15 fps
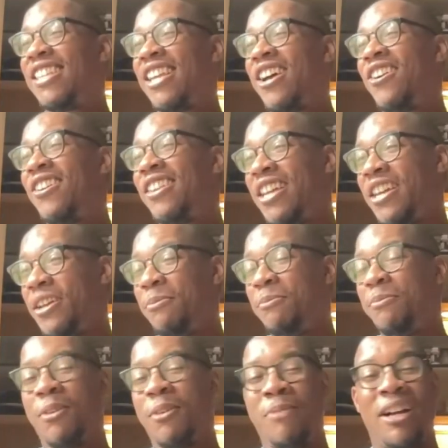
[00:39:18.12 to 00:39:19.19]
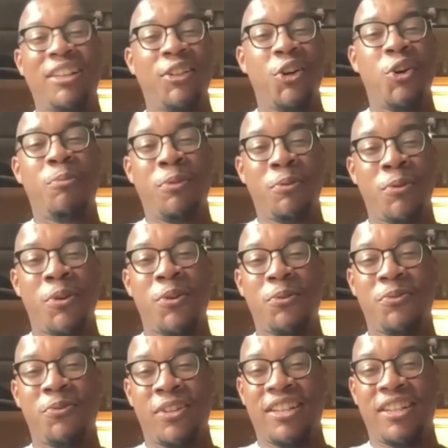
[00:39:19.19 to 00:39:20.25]
tell them about the Open
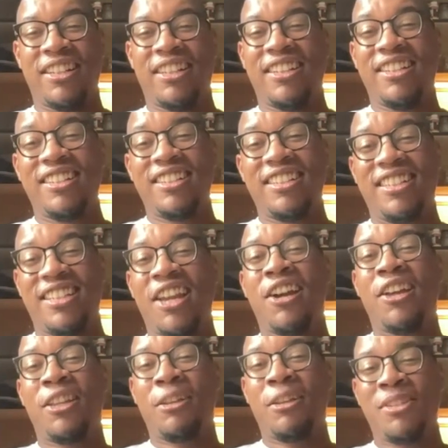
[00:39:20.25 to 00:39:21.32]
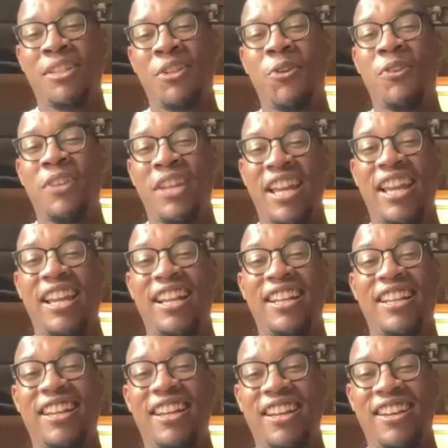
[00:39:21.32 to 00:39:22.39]
Road Fund. Tell them to
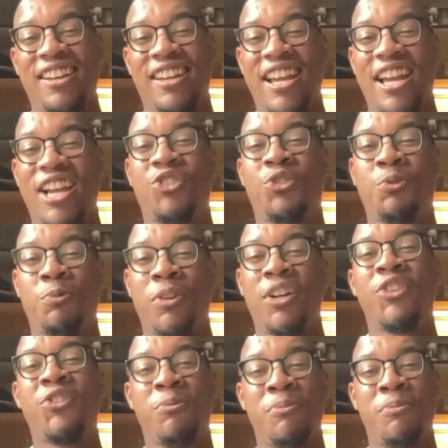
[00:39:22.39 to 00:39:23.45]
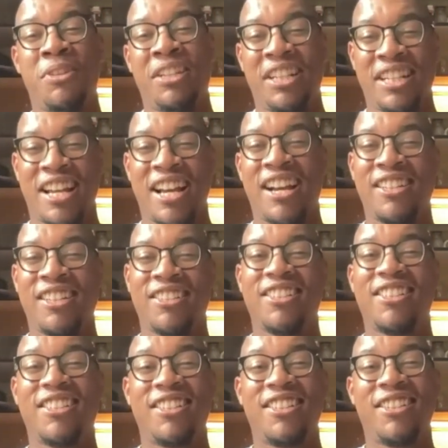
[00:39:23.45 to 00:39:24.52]
donate an extra $100 million
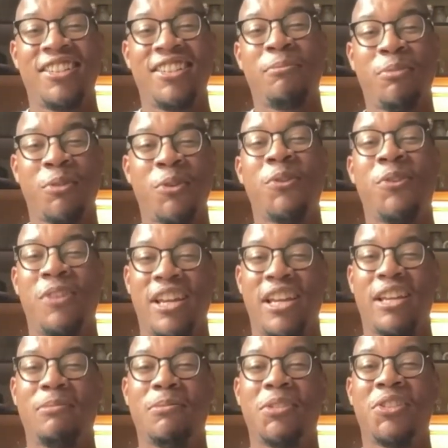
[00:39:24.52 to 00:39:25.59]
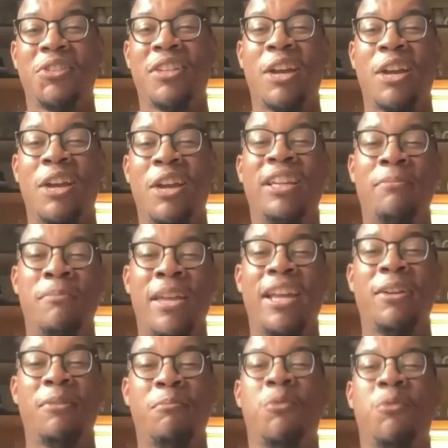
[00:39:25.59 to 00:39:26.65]
to the program so that we can
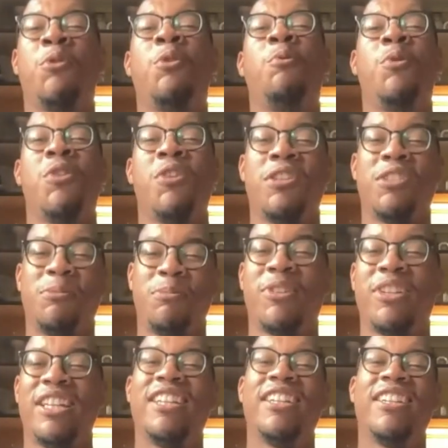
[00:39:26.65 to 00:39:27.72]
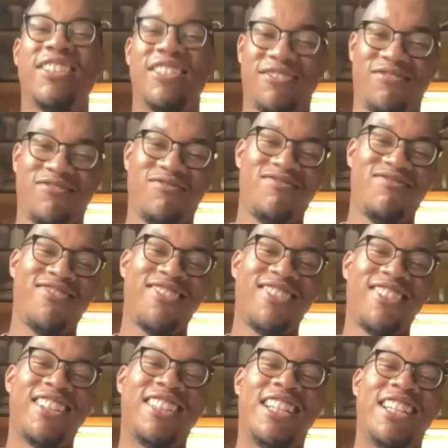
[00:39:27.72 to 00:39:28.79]
make more awards per year.
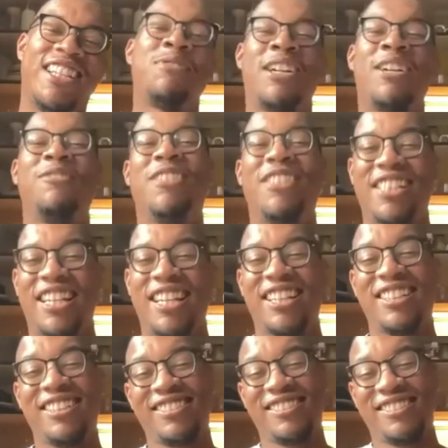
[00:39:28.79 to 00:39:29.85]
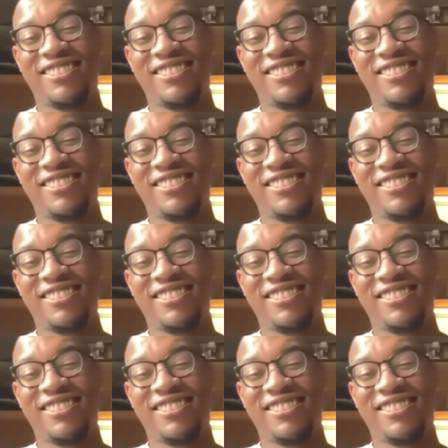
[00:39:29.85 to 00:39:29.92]
That's what I would say.